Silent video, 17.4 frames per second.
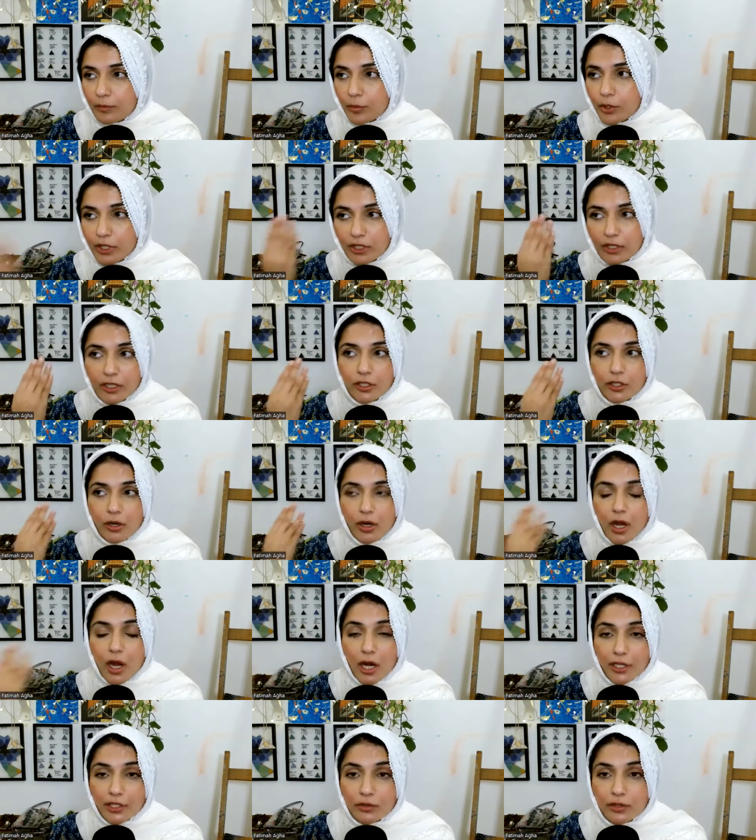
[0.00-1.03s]
put it in your
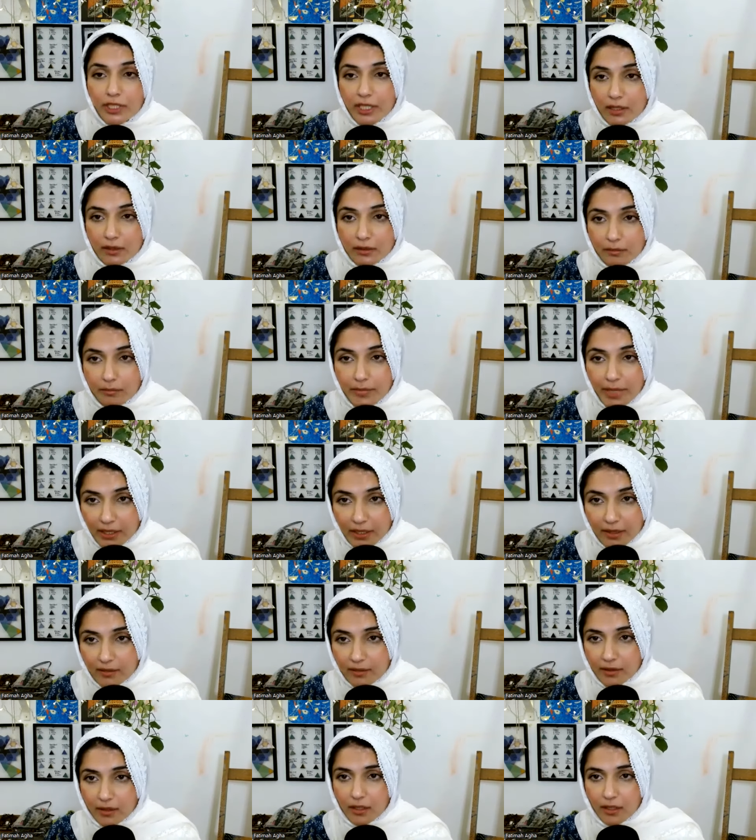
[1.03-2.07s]
heart to take
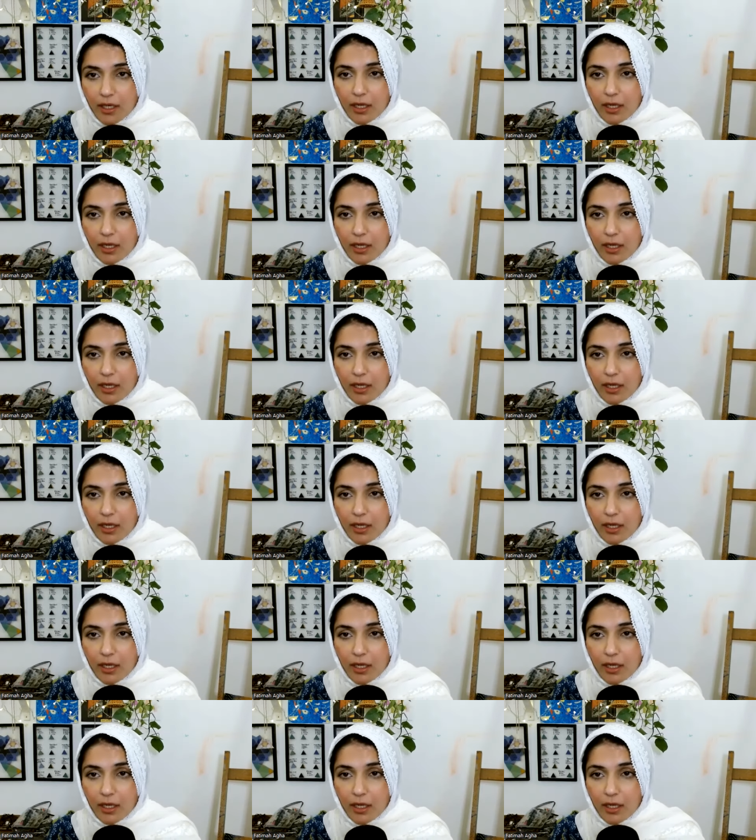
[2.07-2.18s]
medicine.